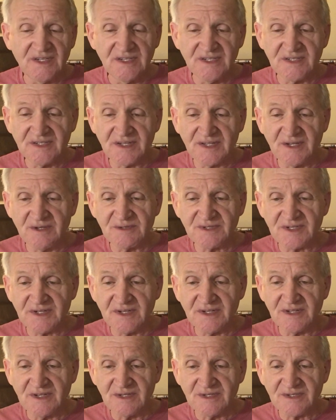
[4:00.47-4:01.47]
is there's,
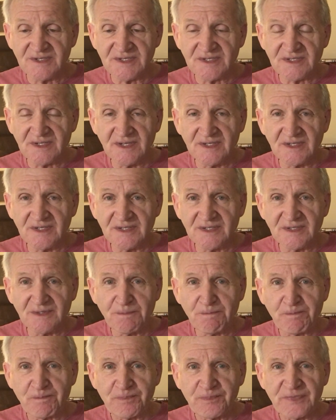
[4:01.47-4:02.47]
there's uh,
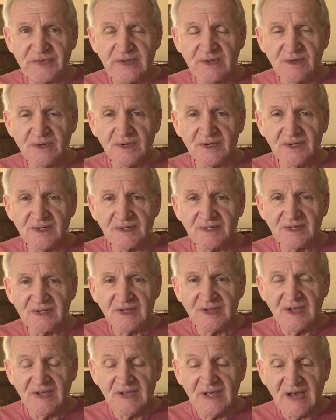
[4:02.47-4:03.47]
you know,
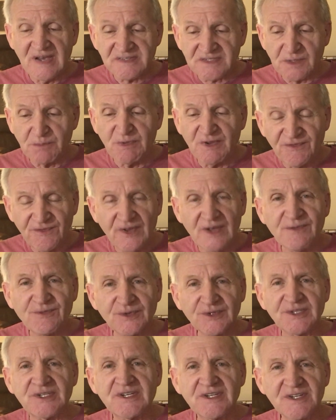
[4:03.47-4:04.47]
he has to be
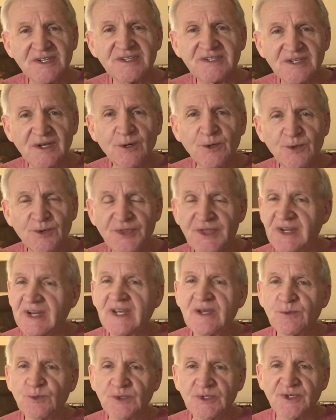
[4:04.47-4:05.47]
faithful to this oath that
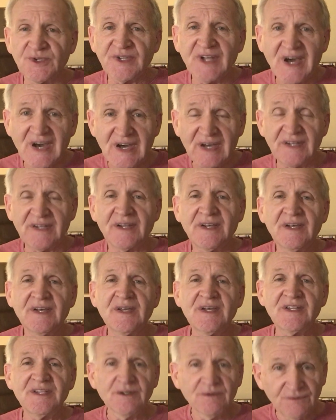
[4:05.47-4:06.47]
he will not
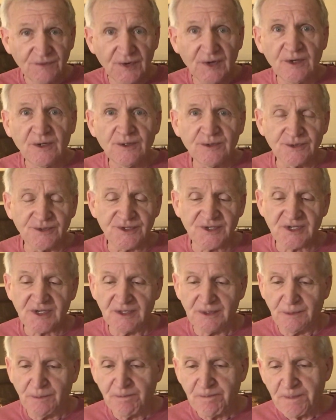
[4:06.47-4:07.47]
divulge
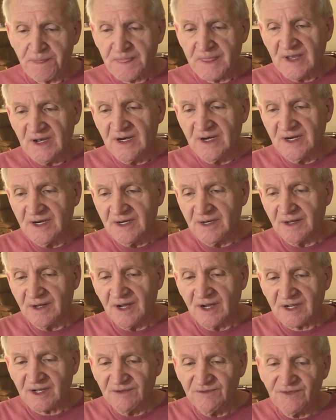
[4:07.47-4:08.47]
uh,
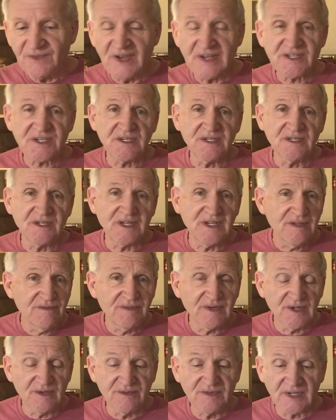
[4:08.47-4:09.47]
a confession
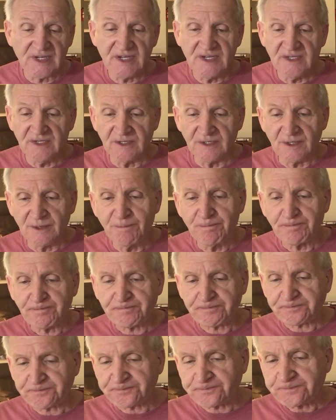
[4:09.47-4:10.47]
even of a killer.
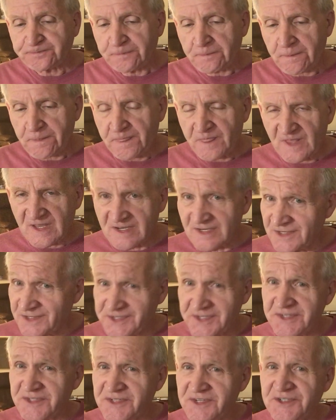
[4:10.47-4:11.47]

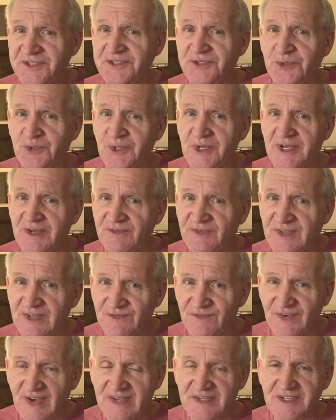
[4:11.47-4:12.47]
This is a story of
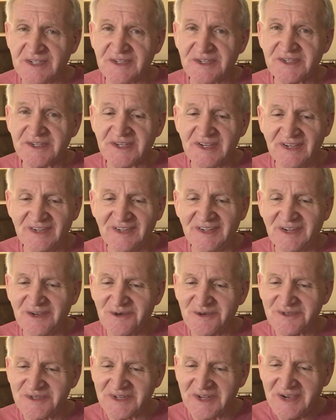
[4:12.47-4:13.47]
confessions.
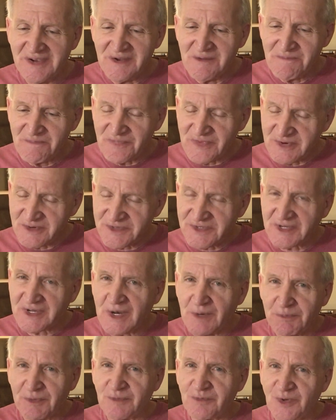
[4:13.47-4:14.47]
there's, there's a
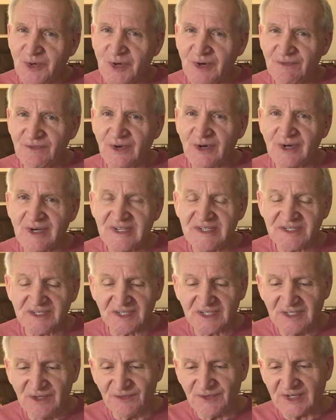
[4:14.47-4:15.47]
couple more very
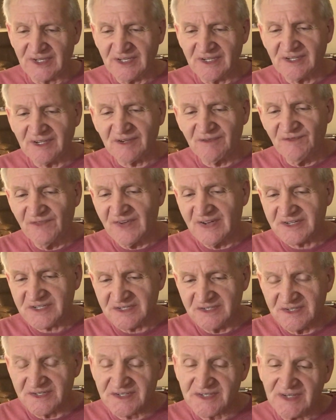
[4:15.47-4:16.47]
significant
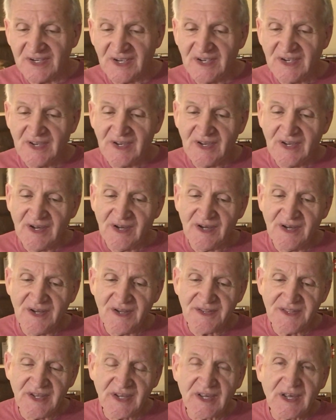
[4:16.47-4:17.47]
confessions
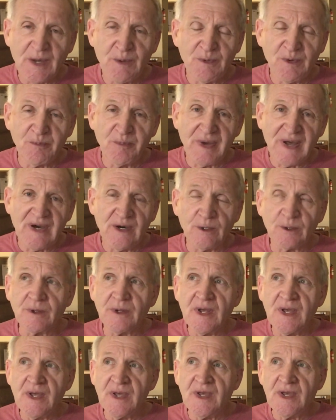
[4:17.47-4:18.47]
uh, that come about.
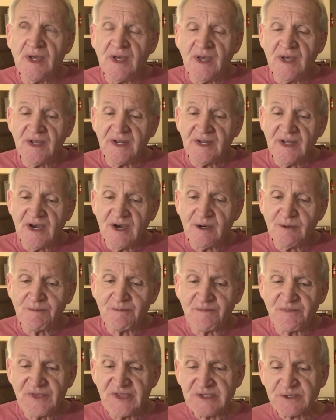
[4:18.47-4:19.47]
Now,
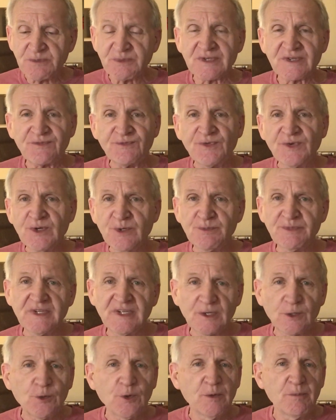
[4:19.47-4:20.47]
this was filmed
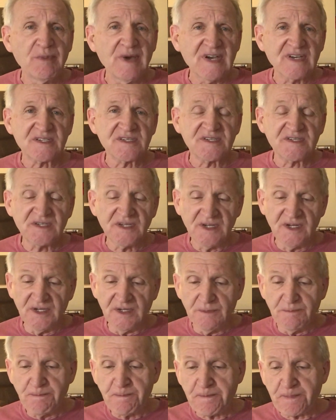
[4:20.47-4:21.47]
in Quebec
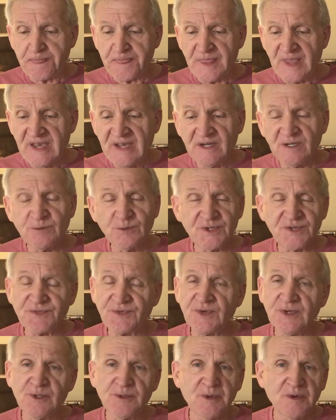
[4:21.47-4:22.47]
City and it was
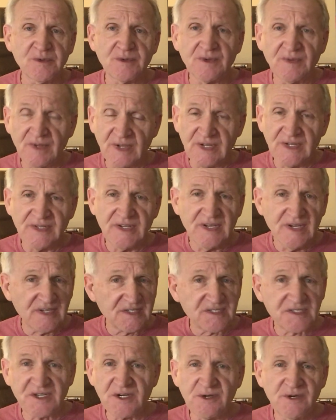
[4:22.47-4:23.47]
filmed, the
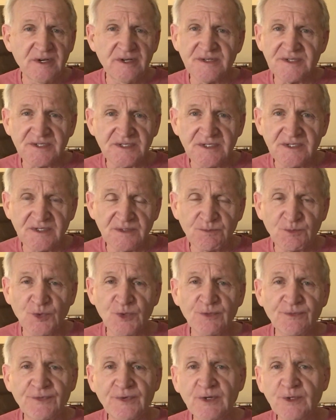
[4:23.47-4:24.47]
exteriors
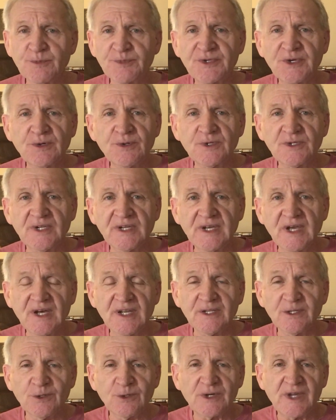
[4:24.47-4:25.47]
were filmed totally
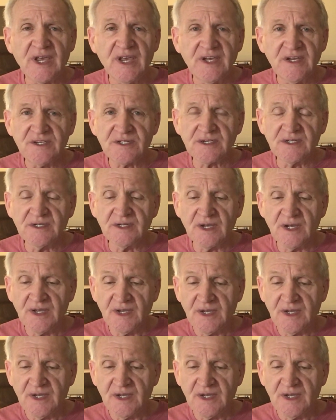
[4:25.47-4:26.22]
on location.